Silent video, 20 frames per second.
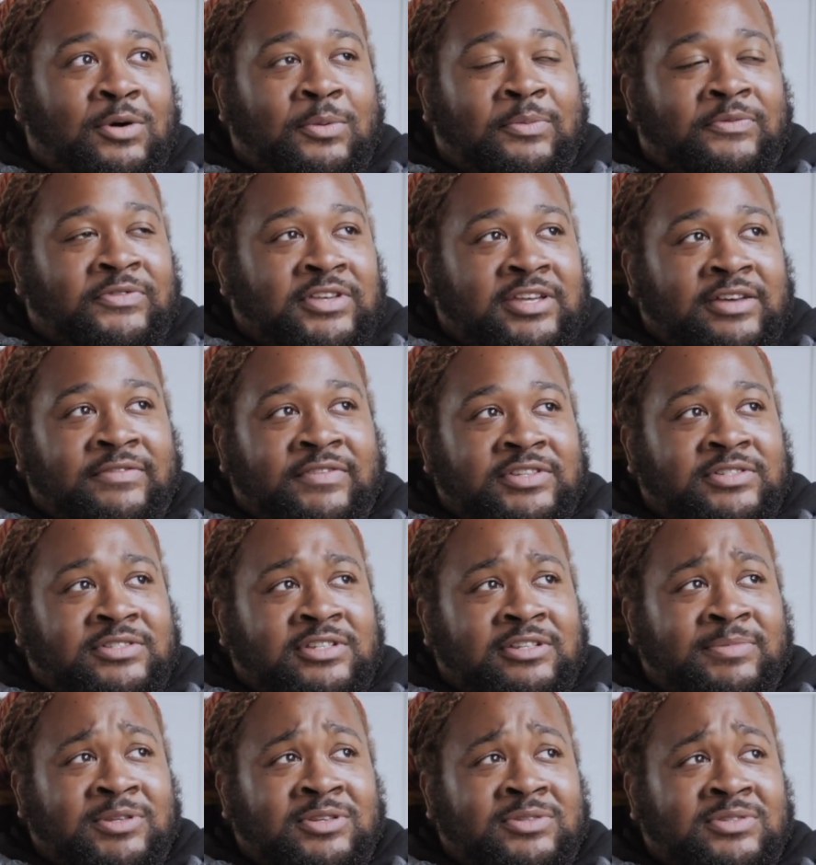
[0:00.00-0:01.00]
Hopefully,
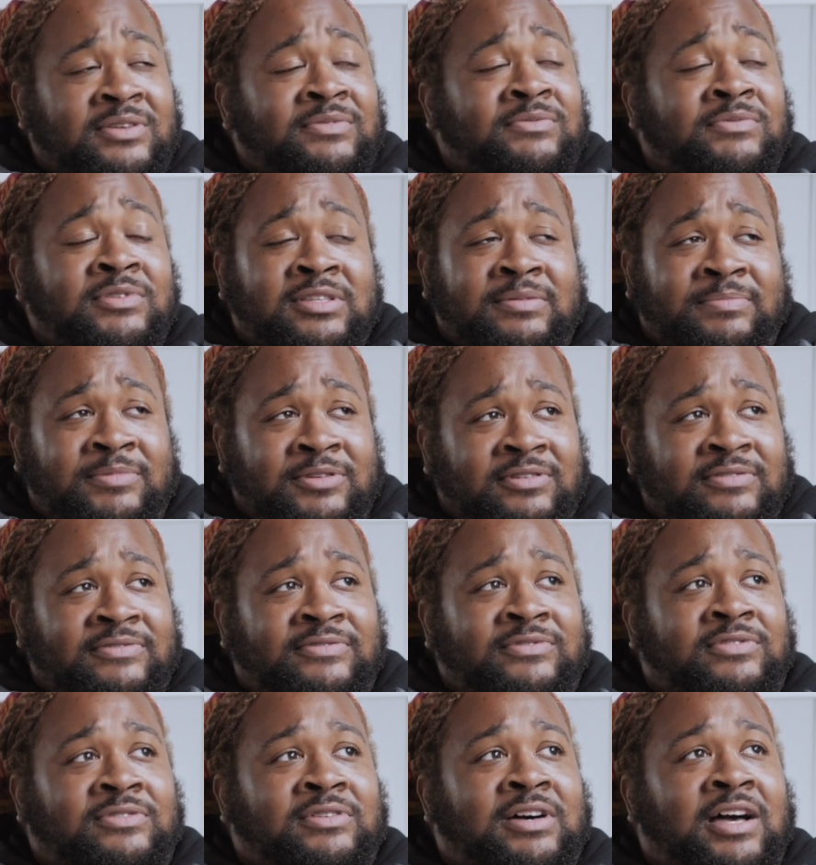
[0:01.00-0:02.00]
eventually be used. They're really
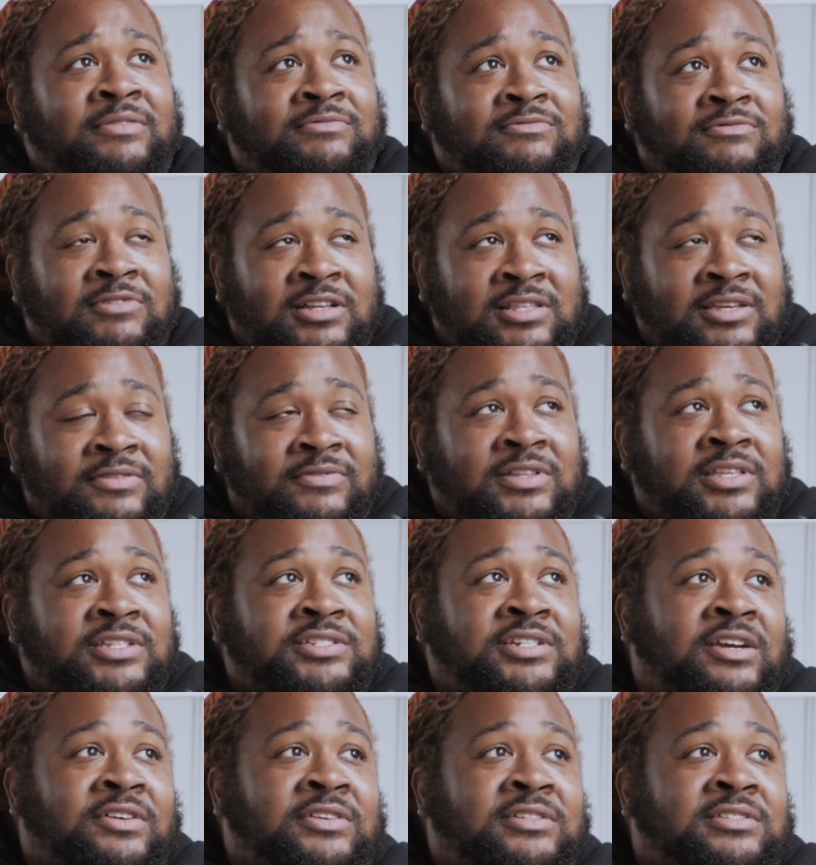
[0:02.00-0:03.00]
beautiful. I really,
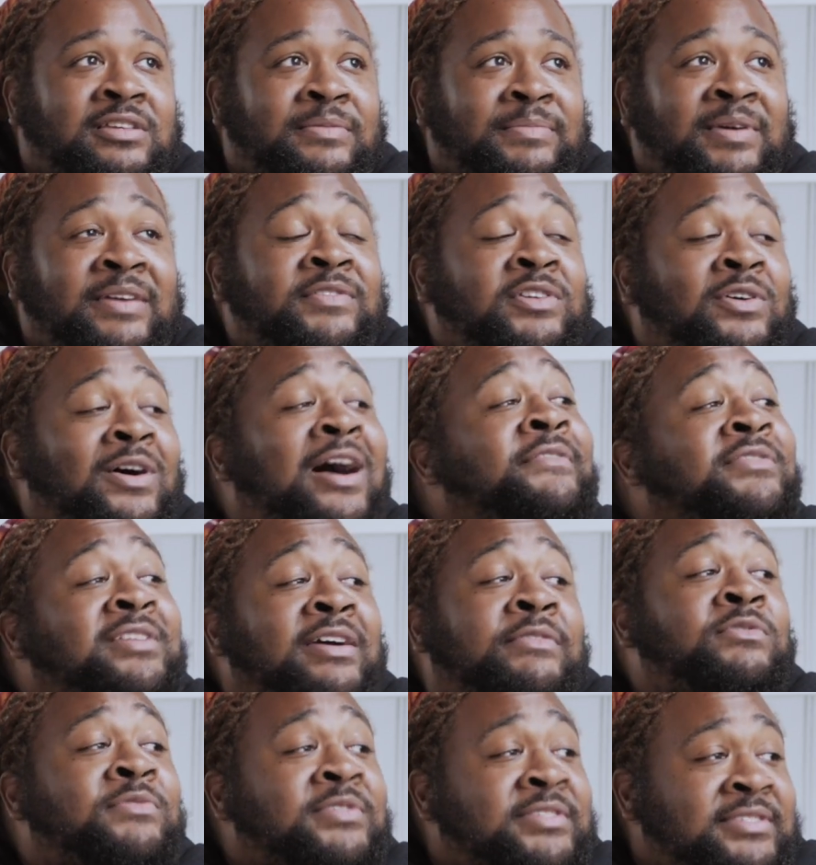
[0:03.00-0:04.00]
really cherish them, even though I've
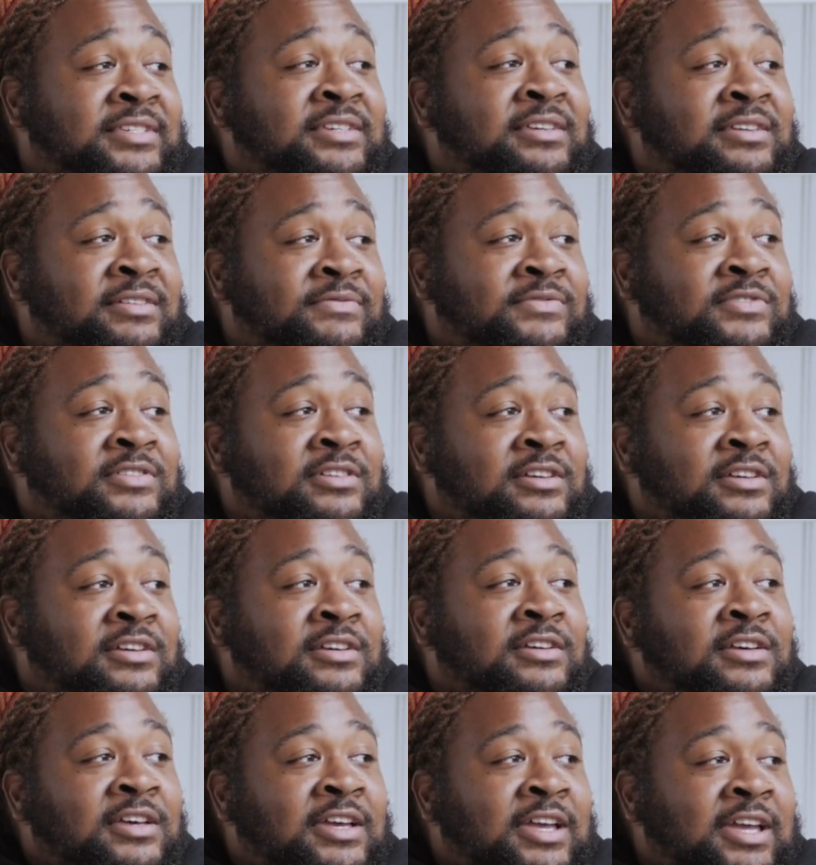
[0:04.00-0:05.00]
never received
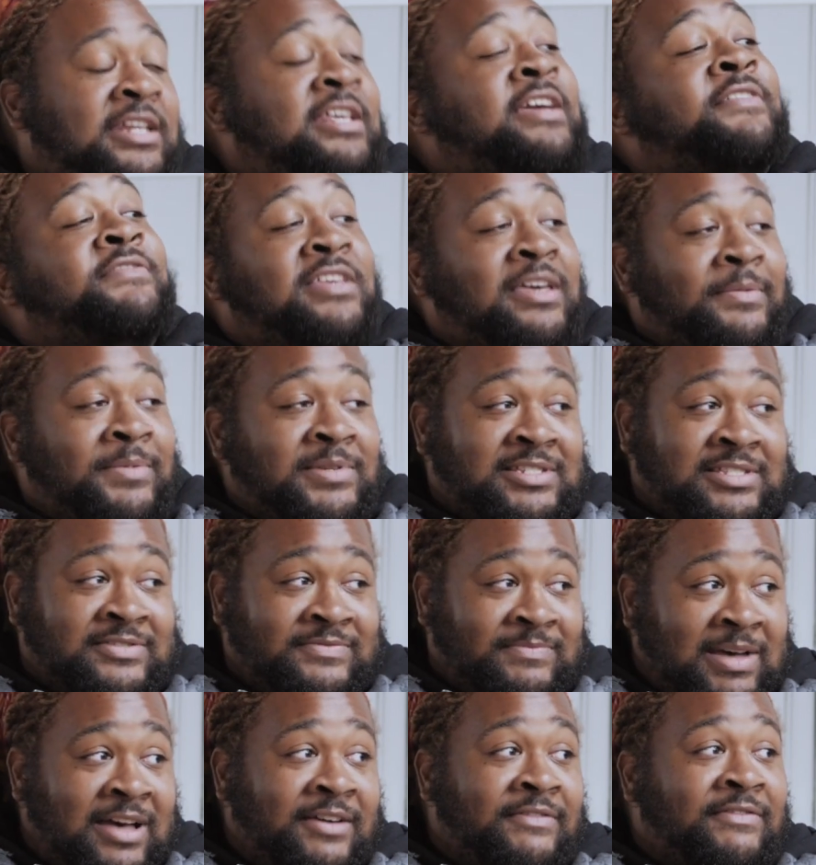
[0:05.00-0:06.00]
any of the images
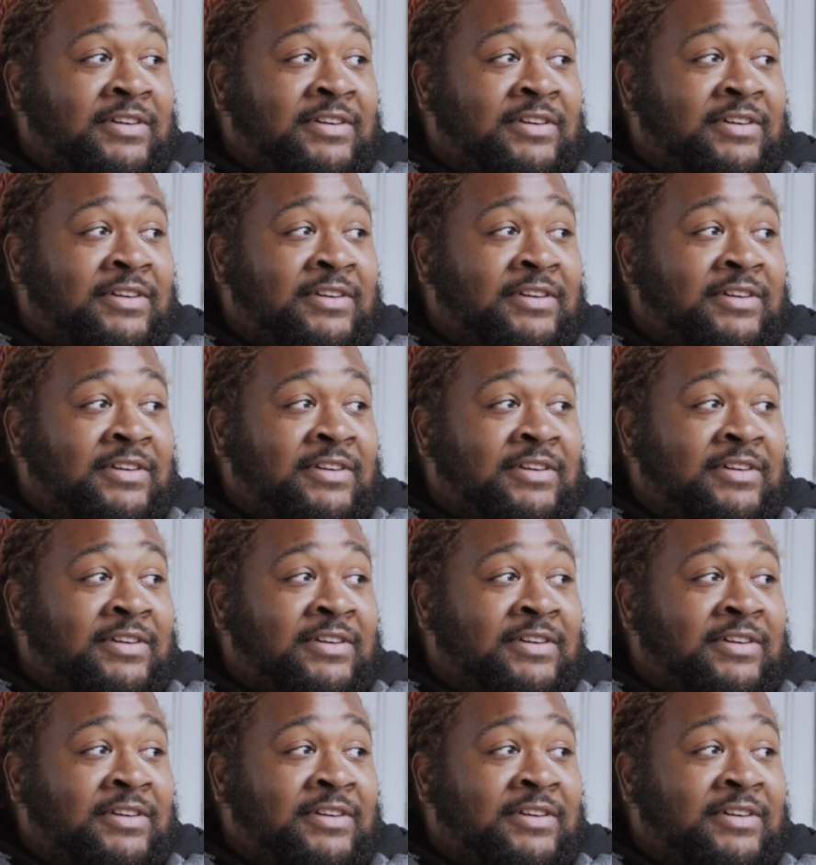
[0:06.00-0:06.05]
of my